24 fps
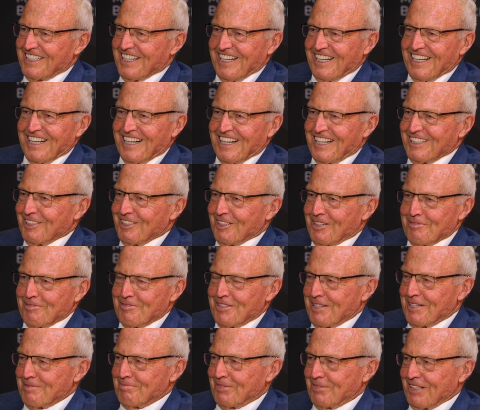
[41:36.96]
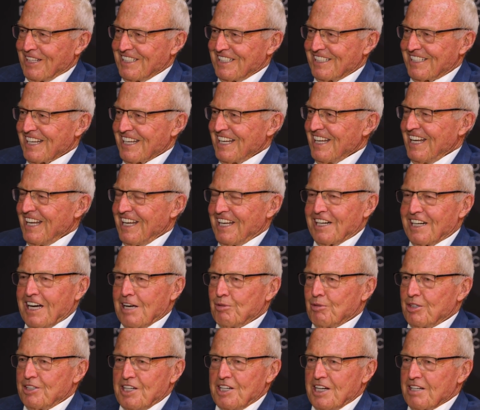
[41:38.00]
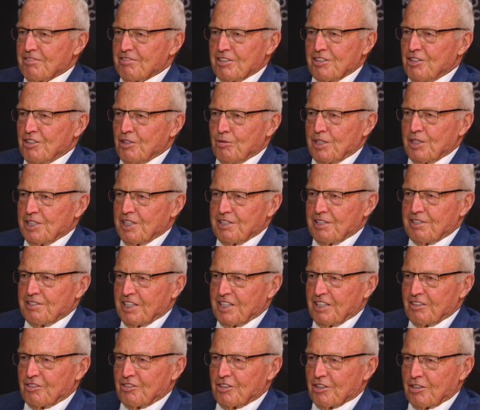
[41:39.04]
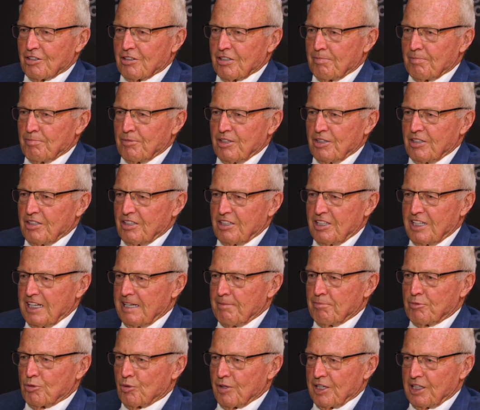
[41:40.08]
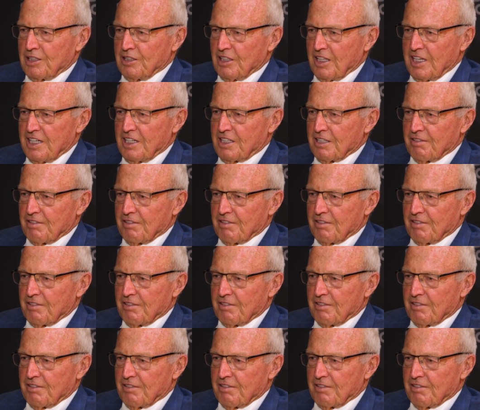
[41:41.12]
I love that place, and I would never do anything to hurt Deep Creek Lake.